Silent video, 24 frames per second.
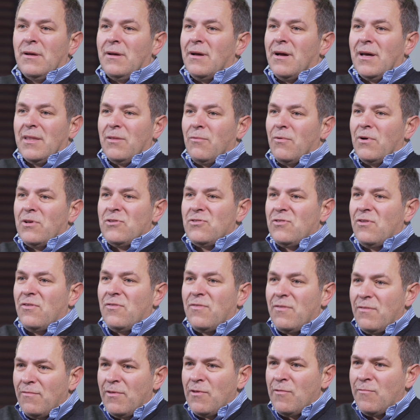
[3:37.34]
Otherwise, you
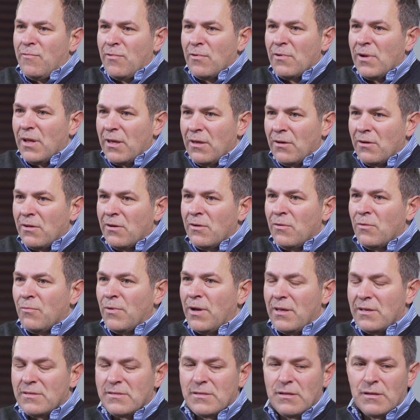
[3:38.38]
feel like you're going to
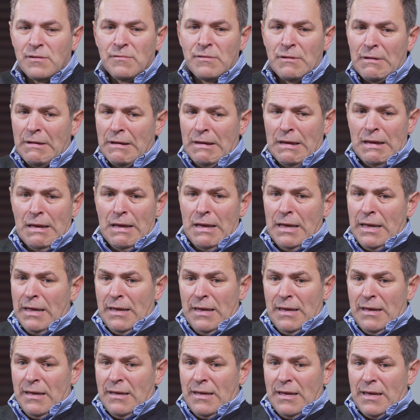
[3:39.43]
wet yourself.
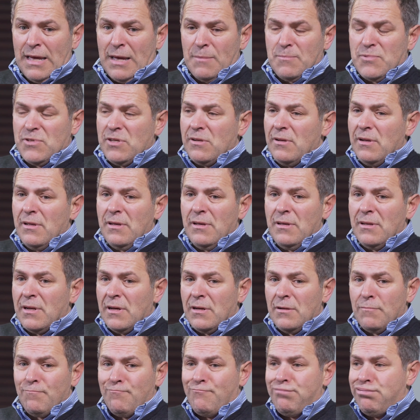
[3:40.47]
Absolutely, you
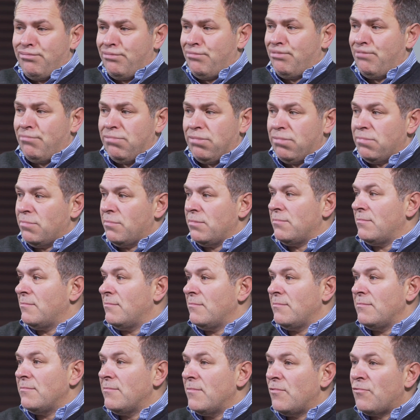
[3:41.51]
know,
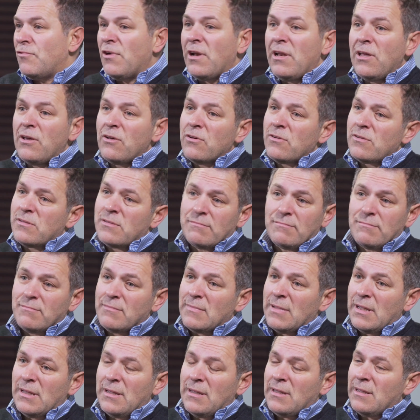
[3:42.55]
really good.
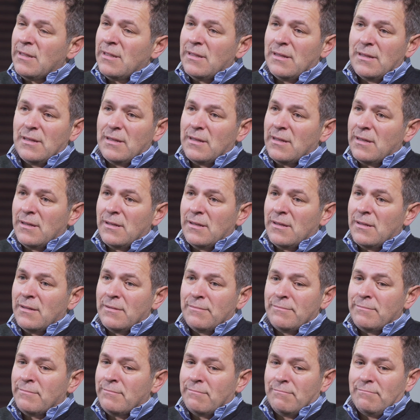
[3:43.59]

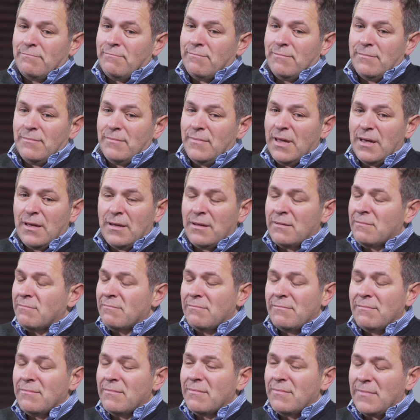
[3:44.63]
Yeah,
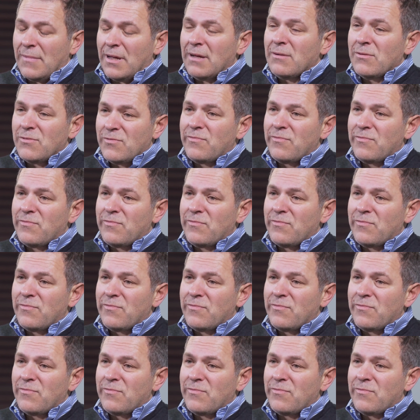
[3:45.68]
I was